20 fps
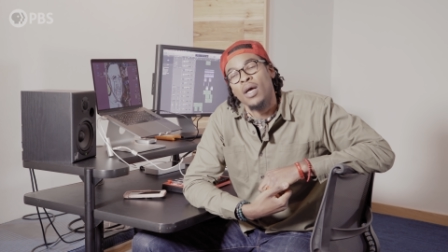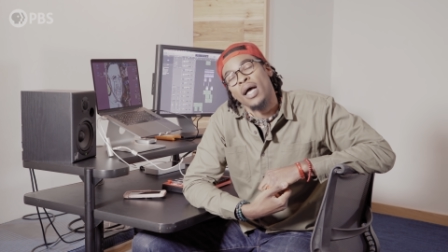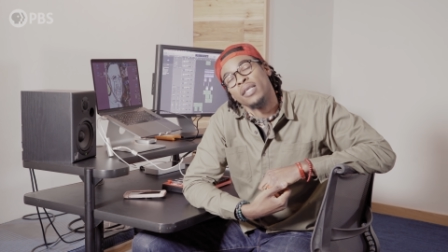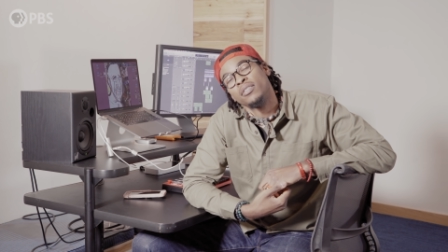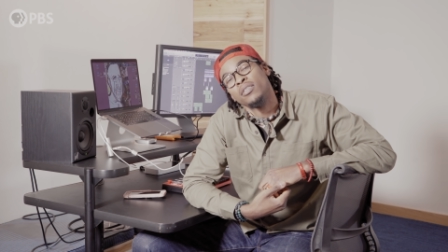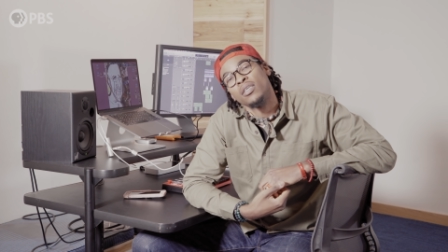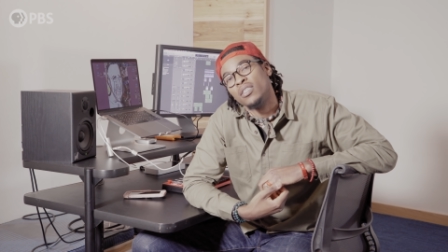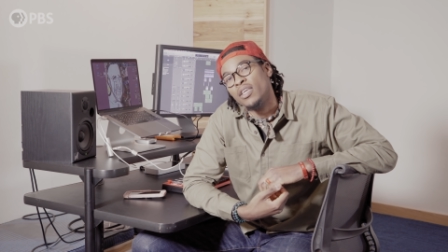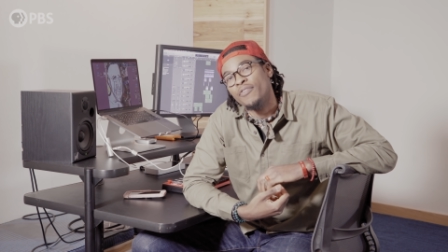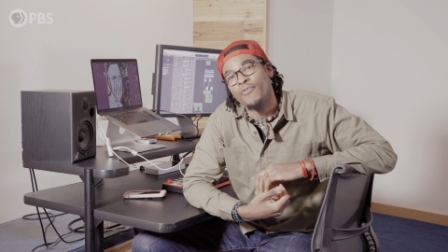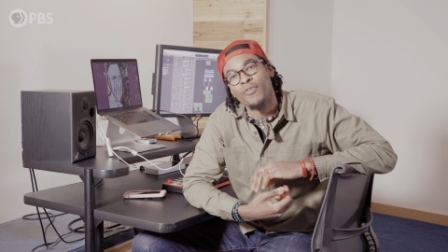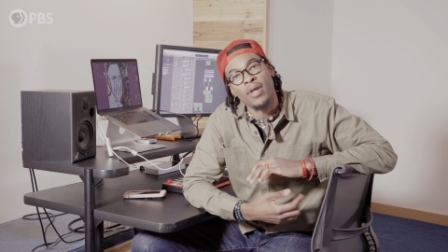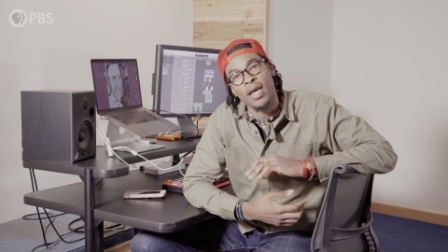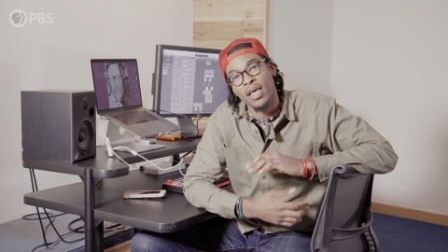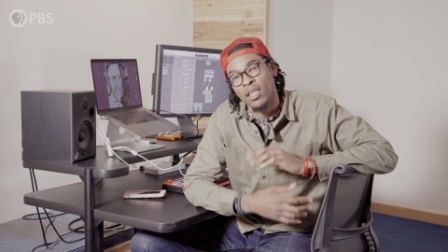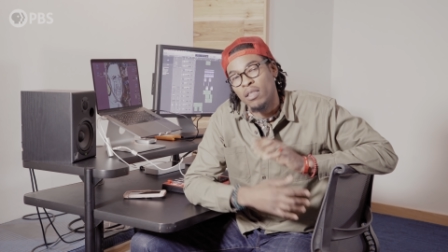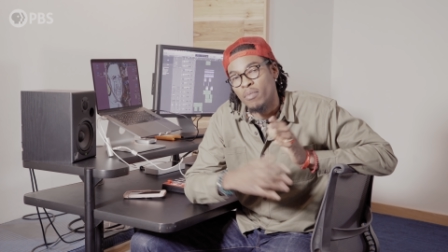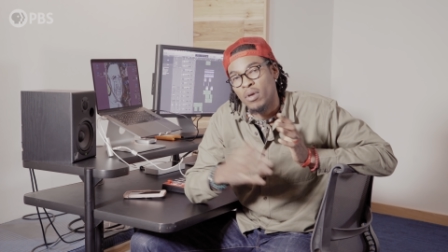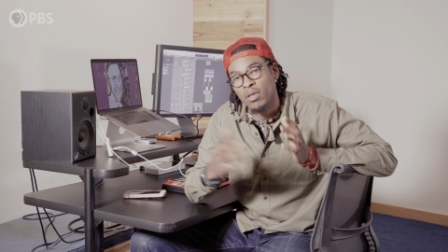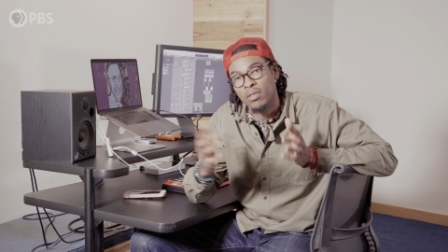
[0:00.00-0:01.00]
I took different
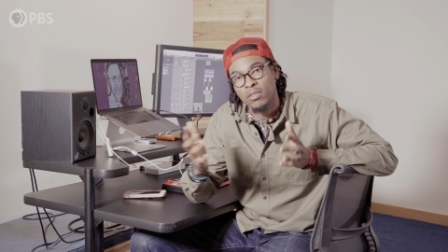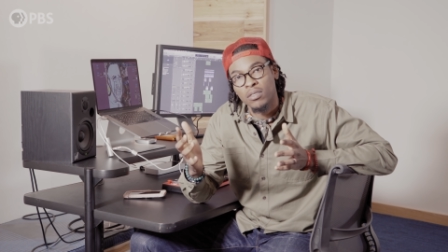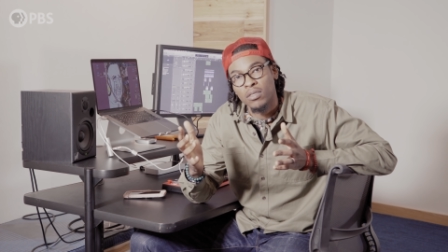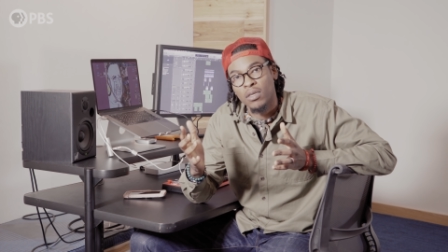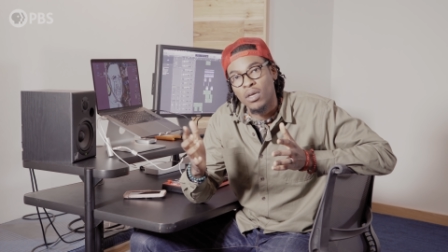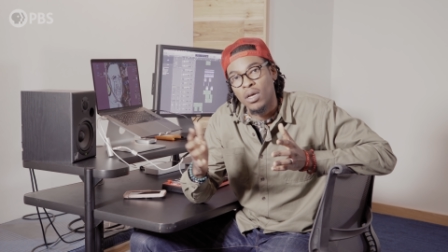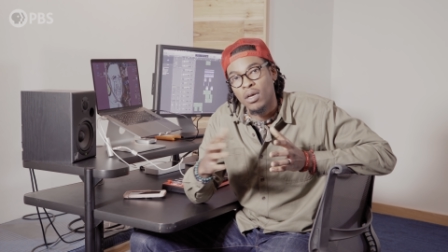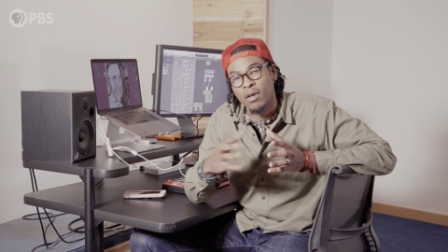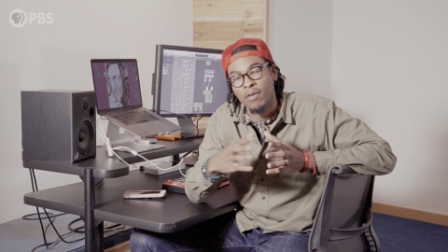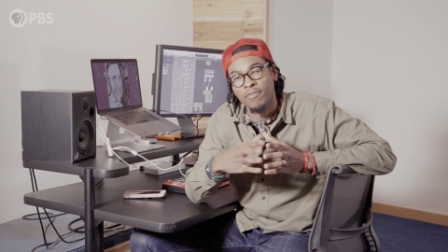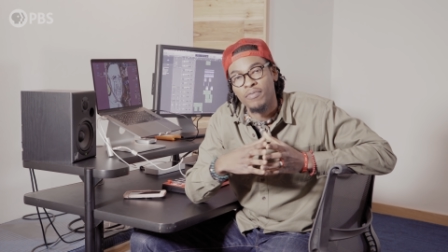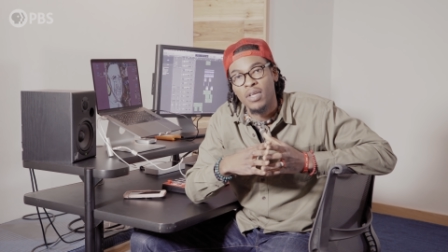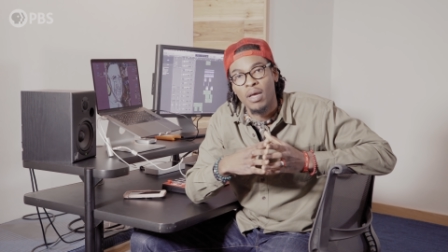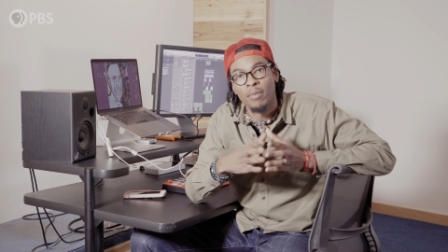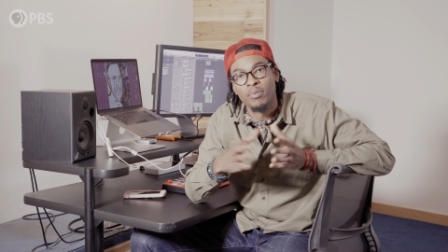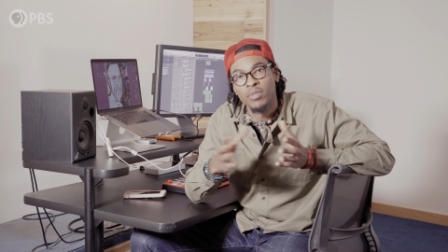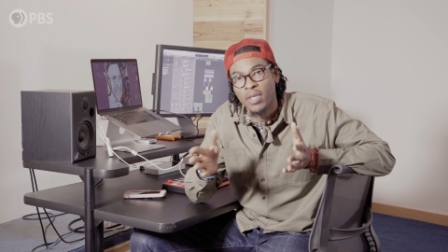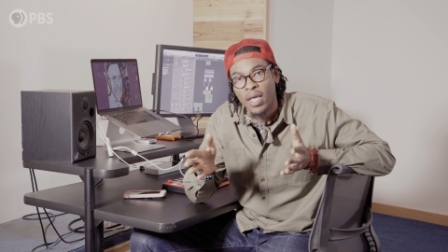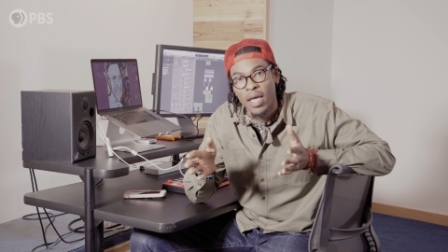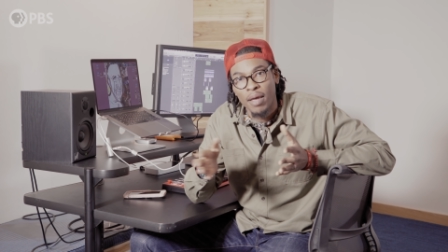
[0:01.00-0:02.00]
elements of
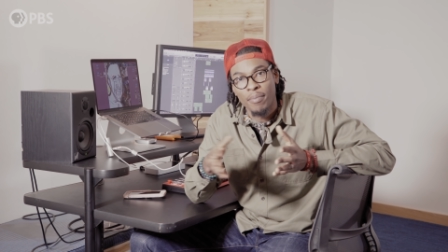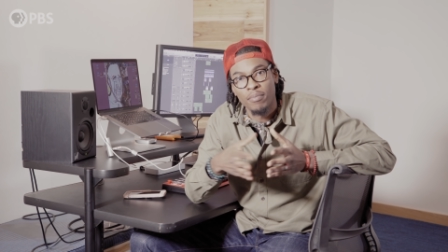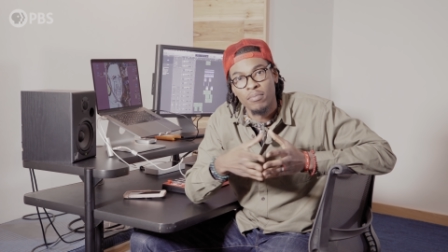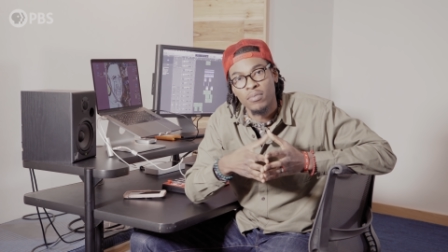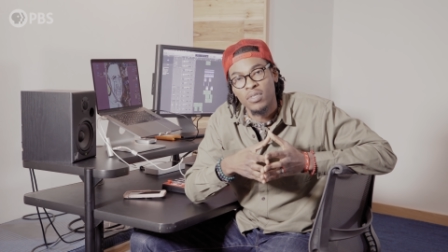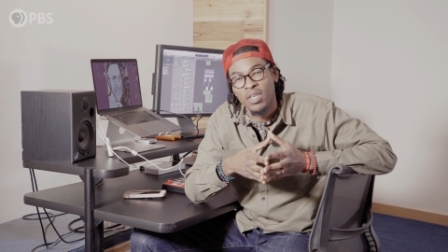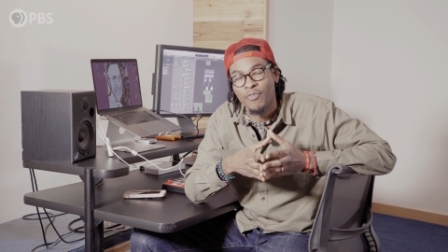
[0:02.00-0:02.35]
dubstep,